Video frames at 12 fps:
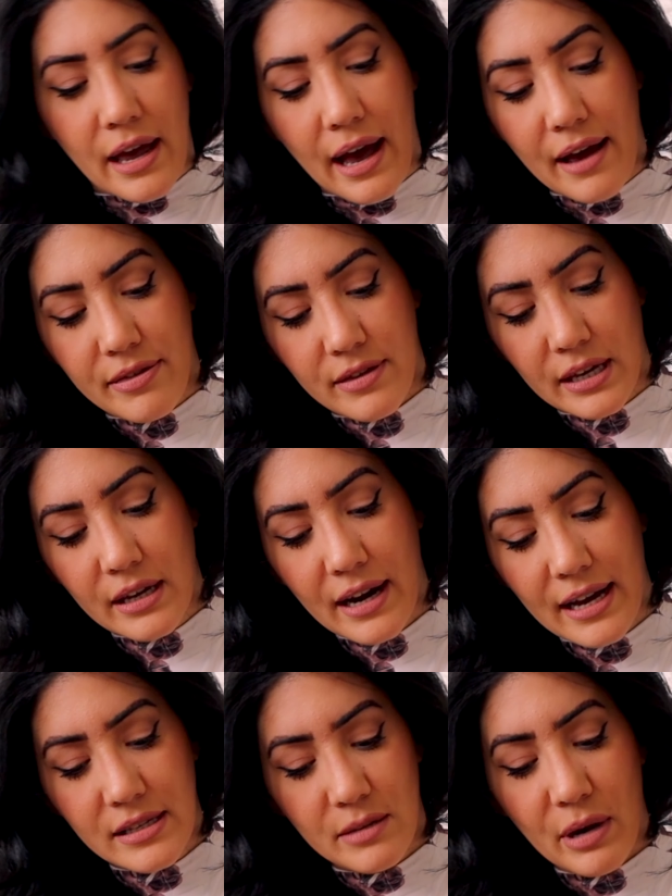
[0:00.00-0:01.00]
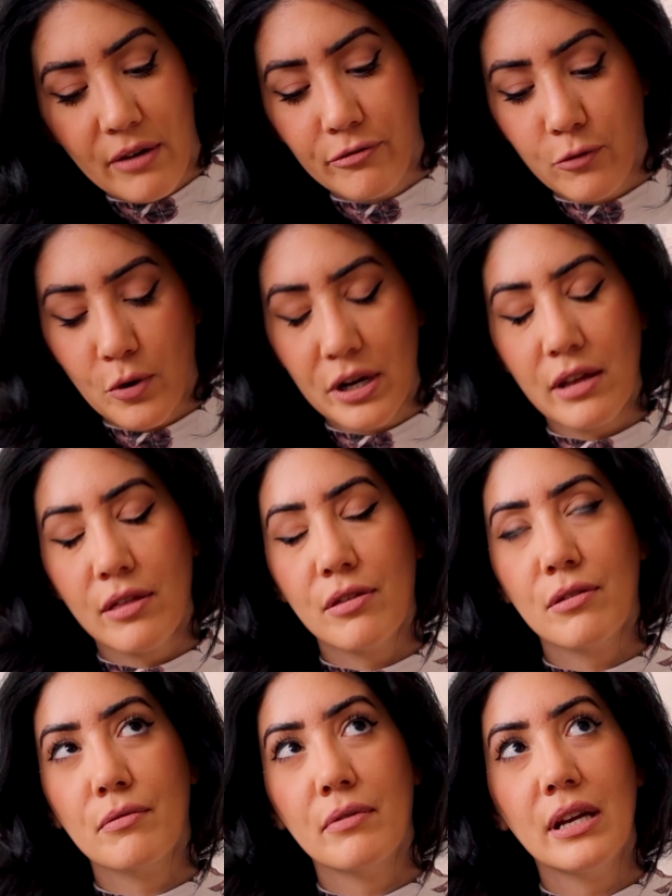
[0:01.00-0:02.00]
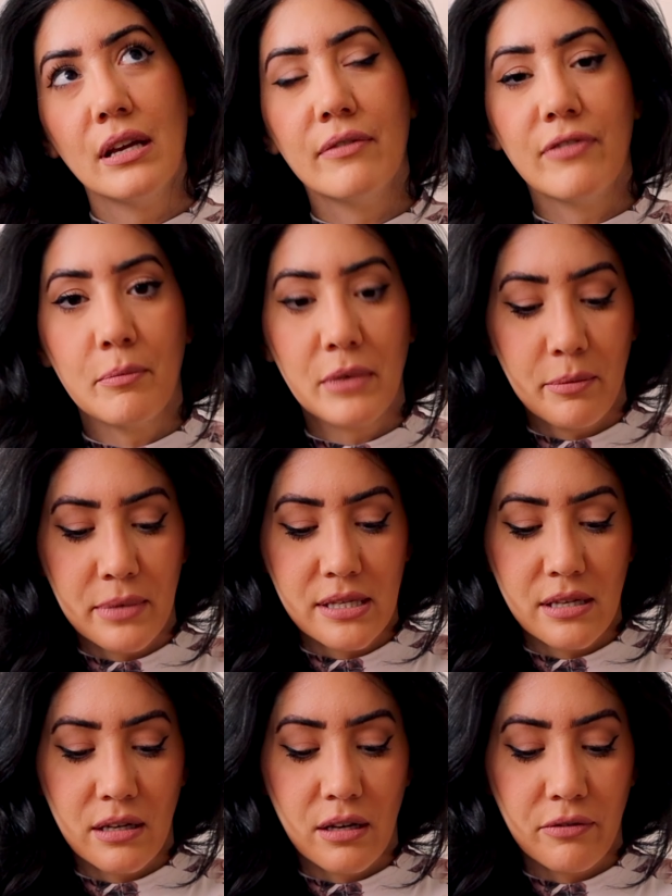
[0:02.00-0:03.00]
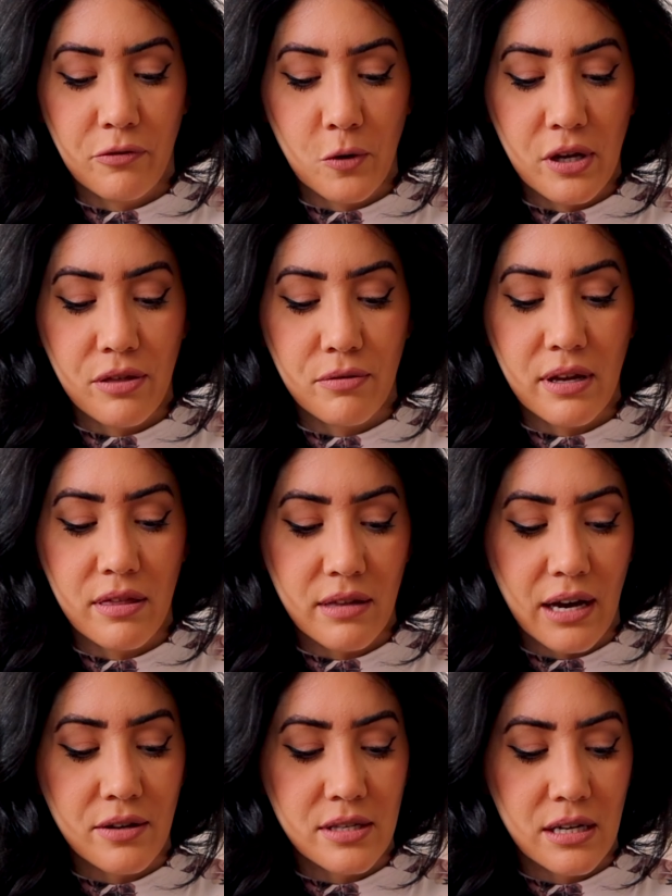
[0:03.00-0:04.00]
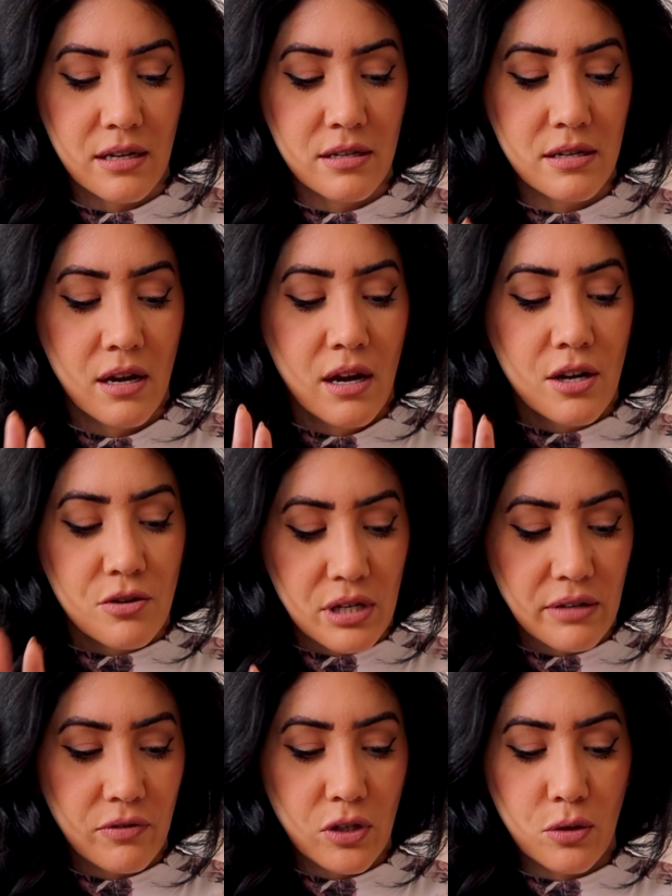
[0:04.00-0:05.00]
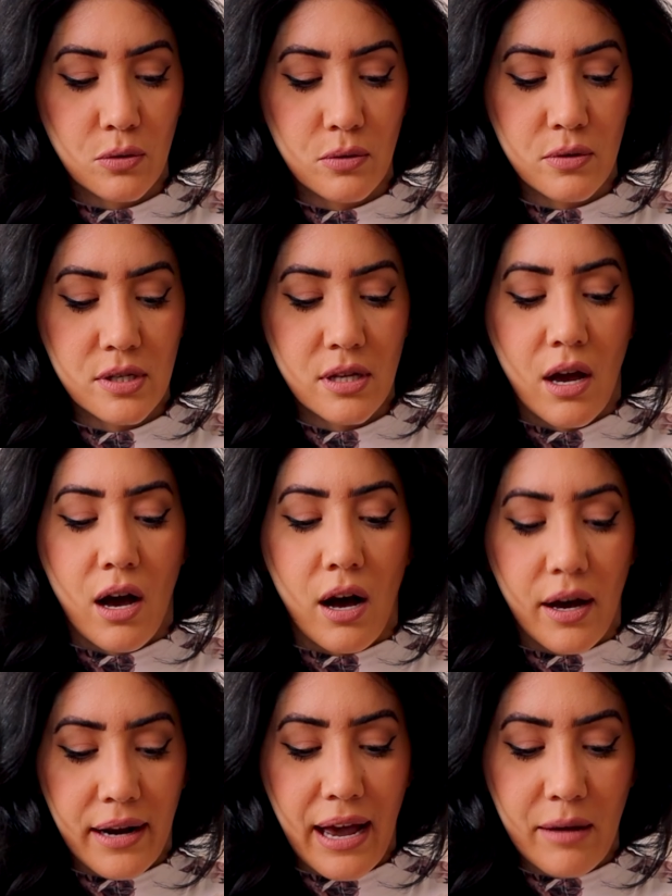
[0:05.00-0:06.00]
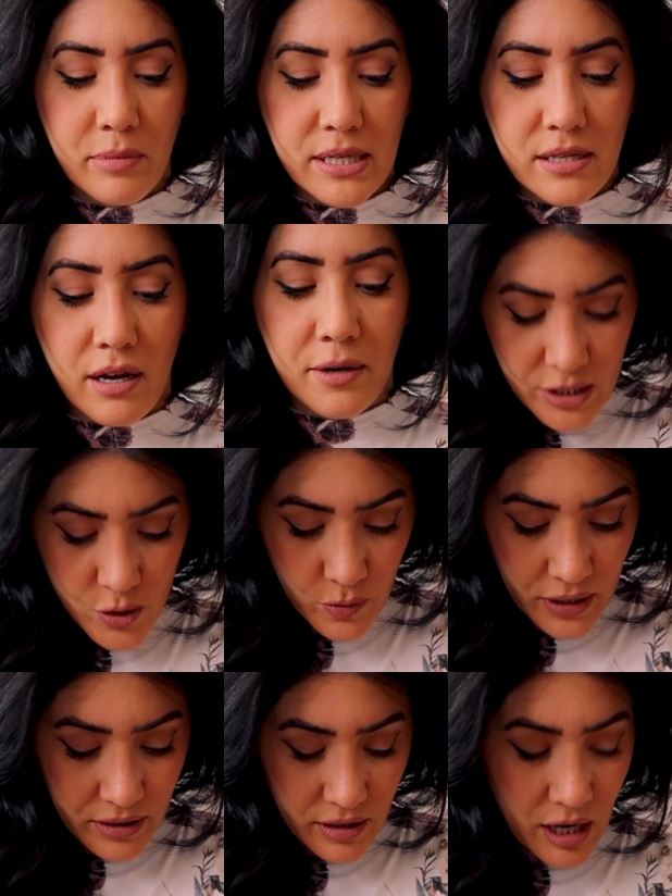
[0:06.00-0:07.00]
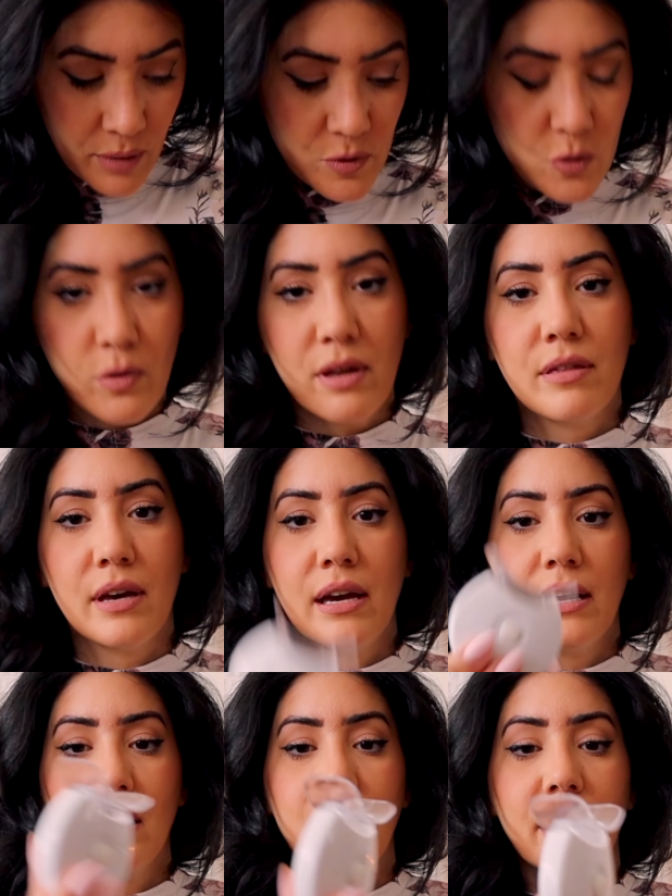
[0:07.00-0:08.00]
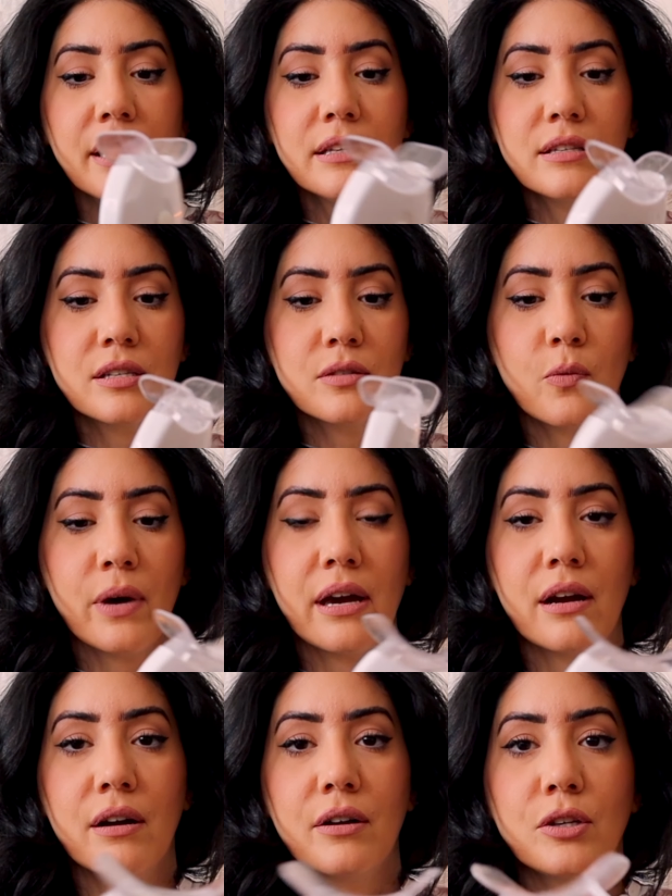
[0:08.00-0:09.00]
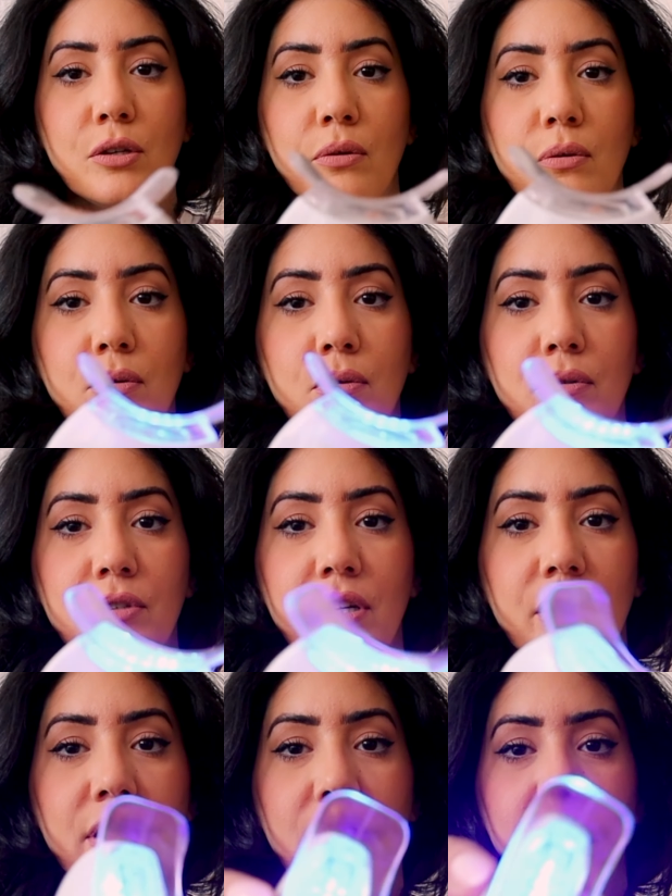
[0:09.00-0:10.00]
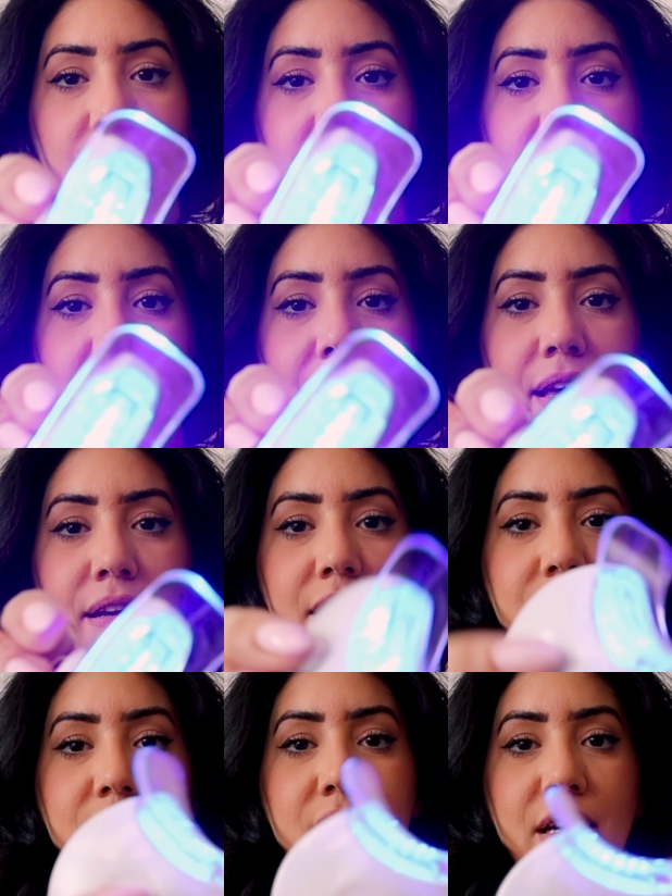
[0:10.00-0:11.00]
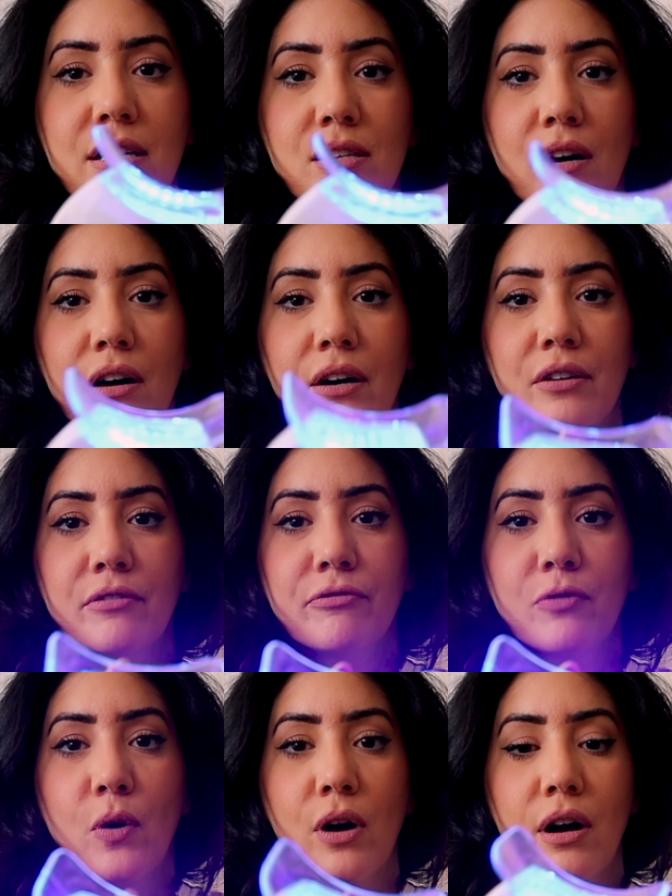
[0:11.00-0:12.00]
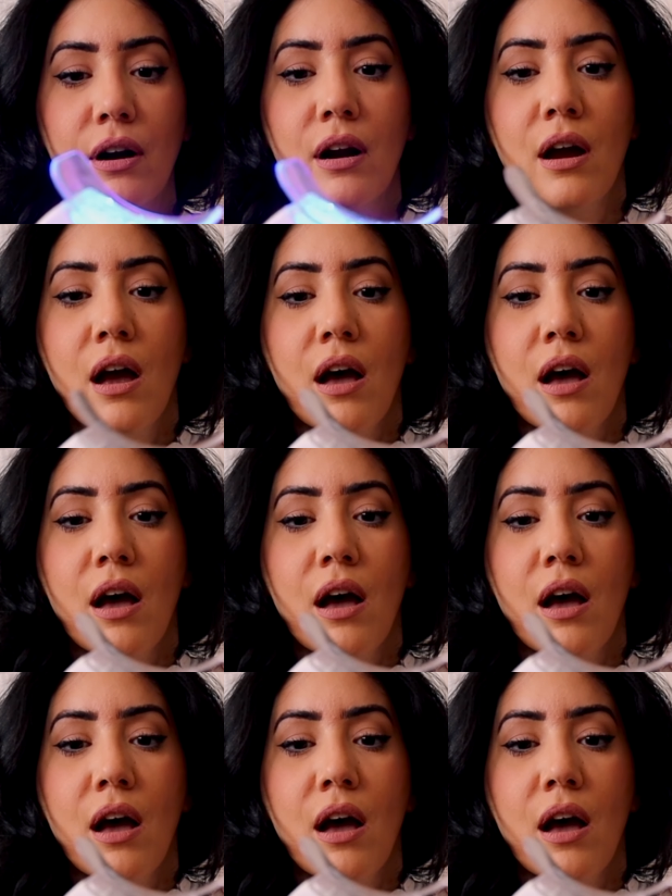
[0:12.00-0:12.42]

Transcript: I think it has about 43, if I'm not mistaken, 43,000 reviews on Amazon. This one comes with a light where you turn it on and it stays on for